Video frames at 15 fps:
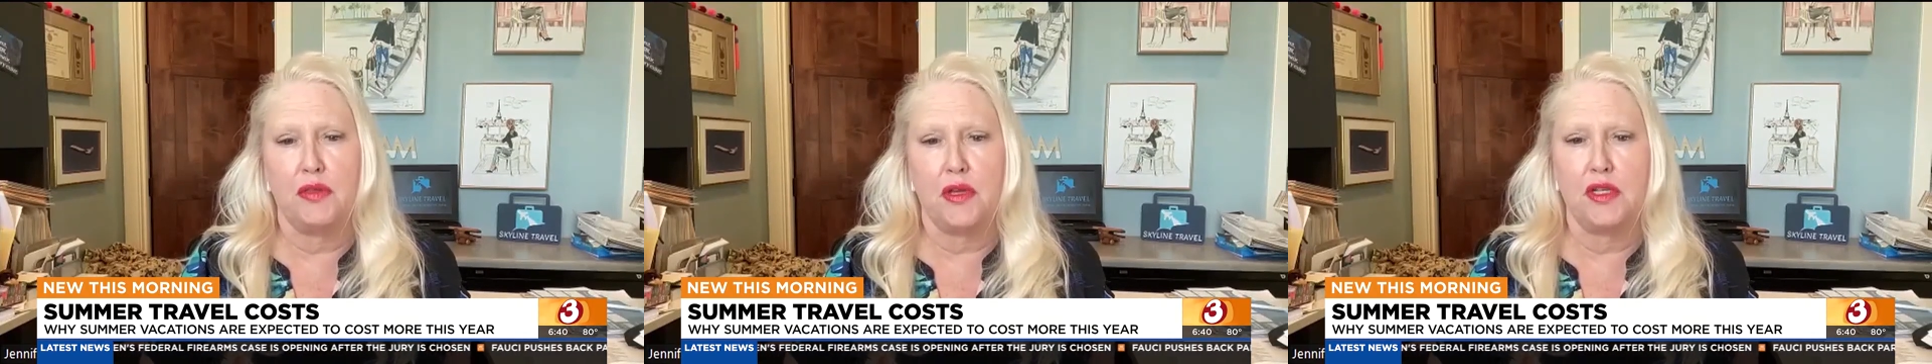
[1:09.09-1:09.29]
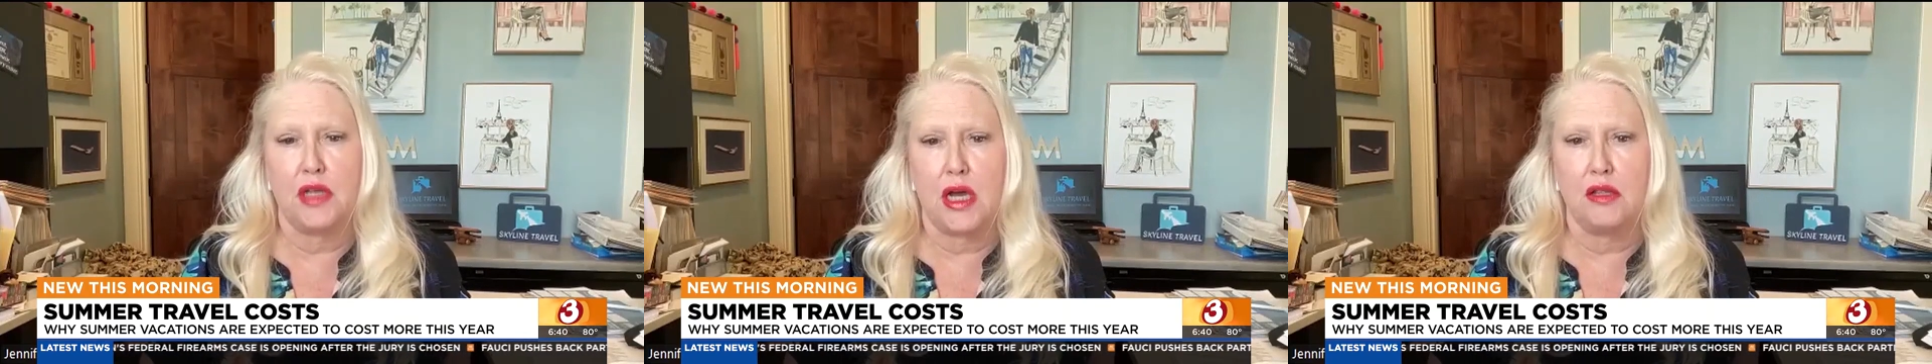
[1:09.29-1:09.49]

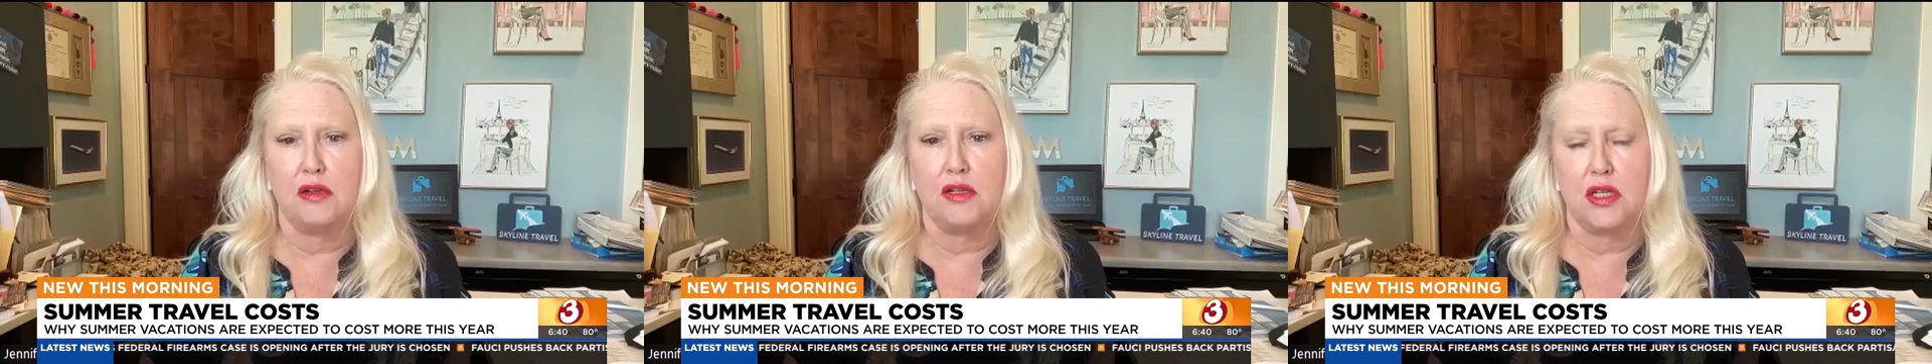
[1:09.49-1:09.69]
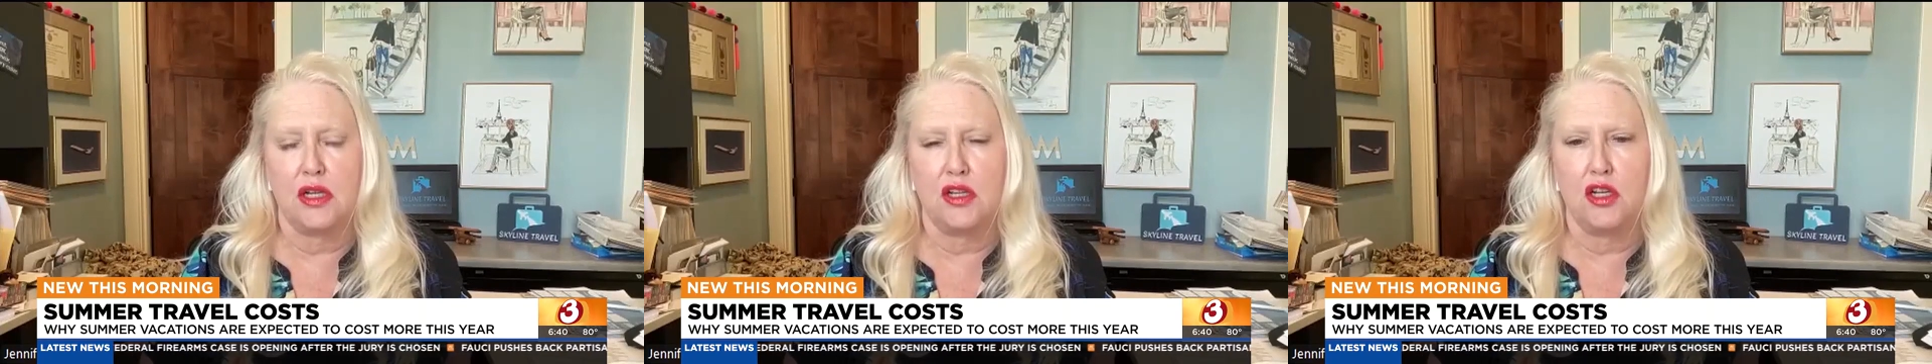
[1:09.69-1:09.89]
their dollar
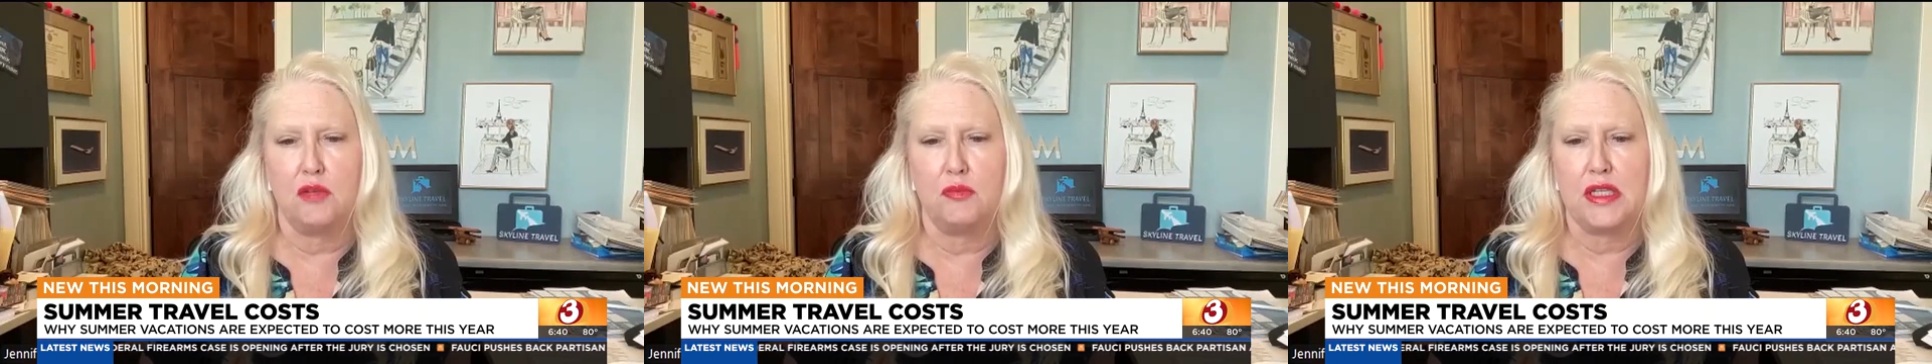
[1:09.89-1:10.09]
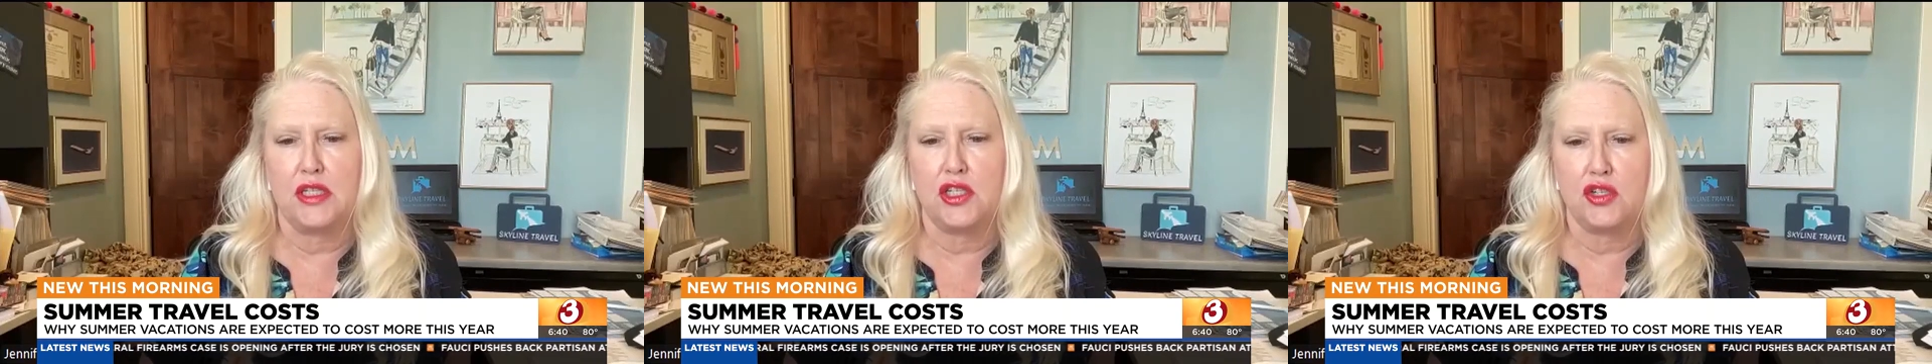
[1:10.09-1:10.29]
is a little
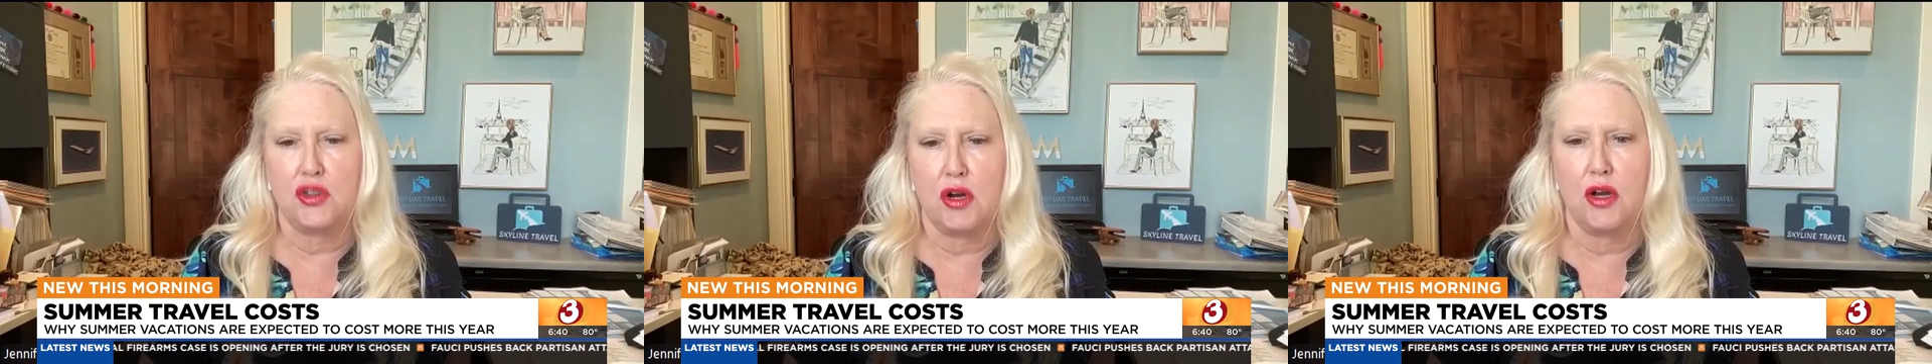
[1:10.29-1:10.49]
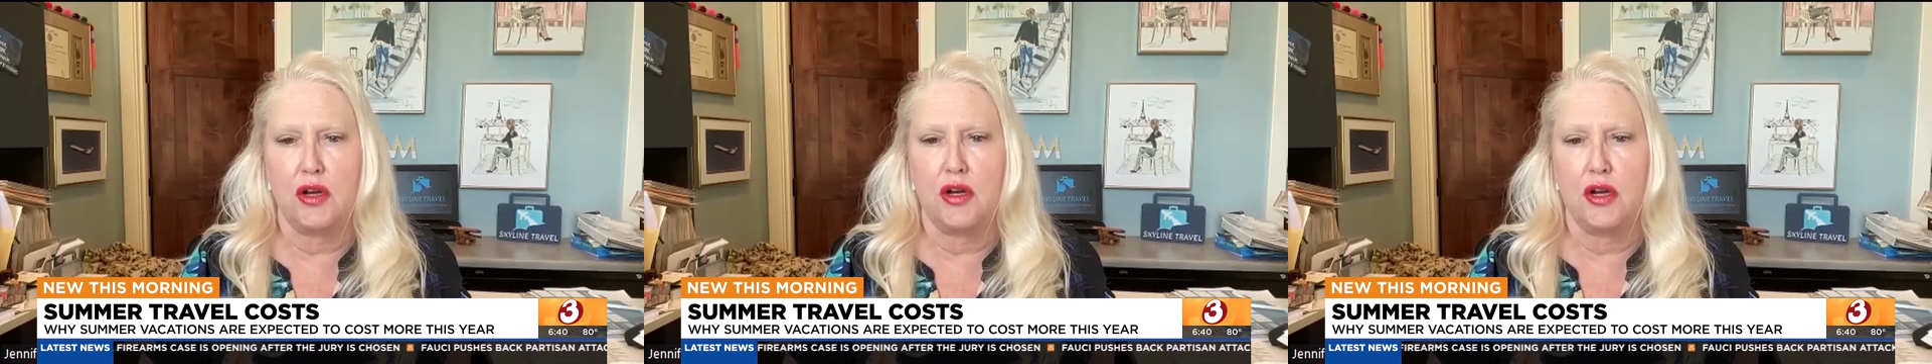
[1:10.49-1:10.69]
bit
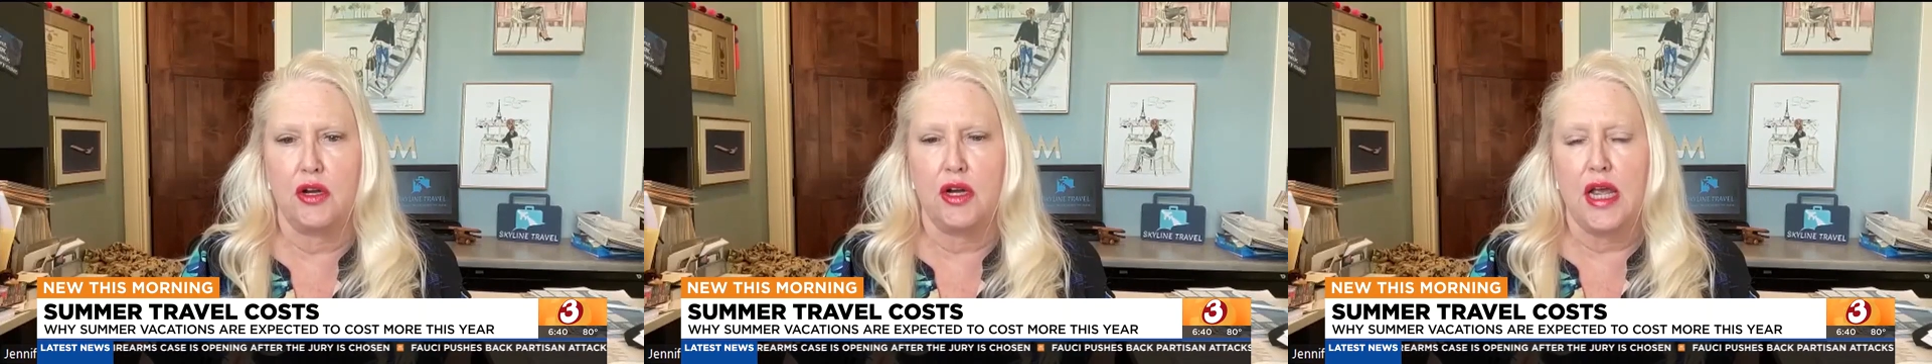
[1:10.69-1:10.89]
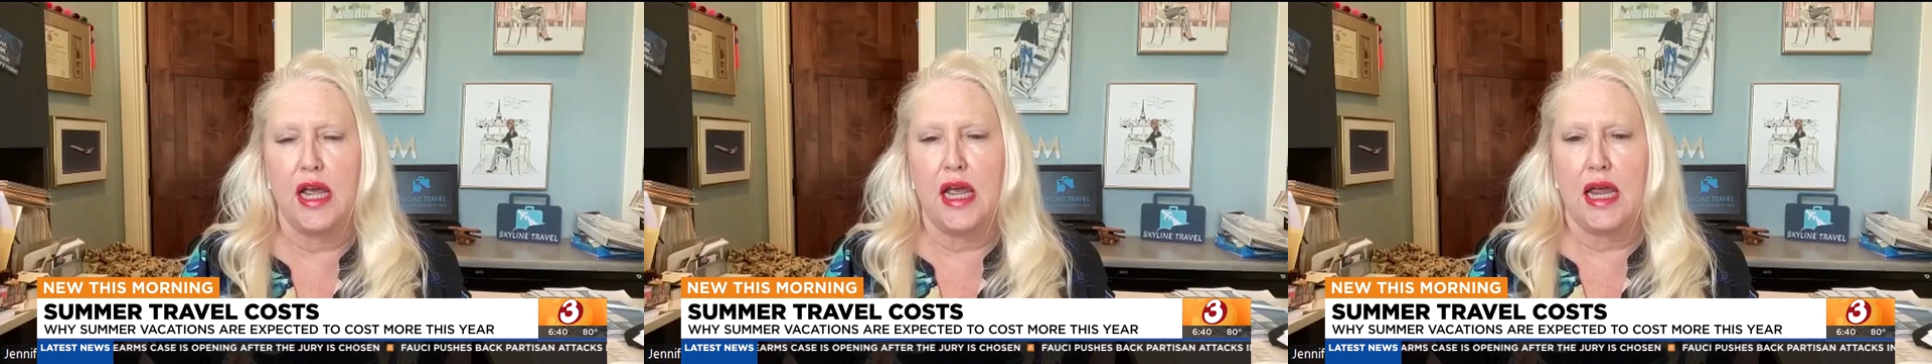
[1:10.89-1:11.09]

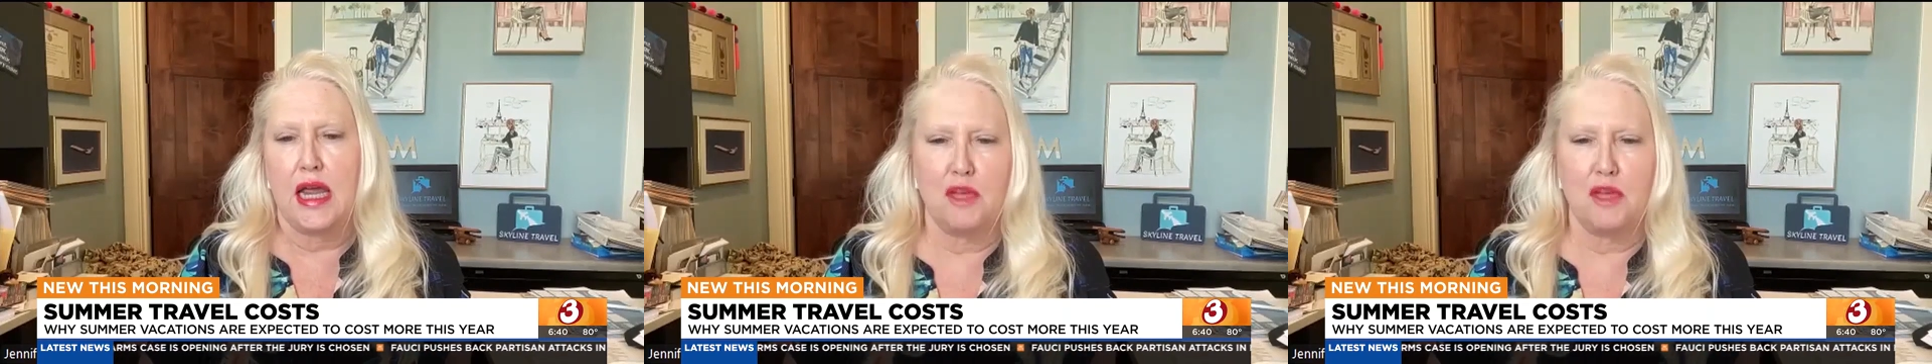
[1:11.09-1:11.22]
stronger.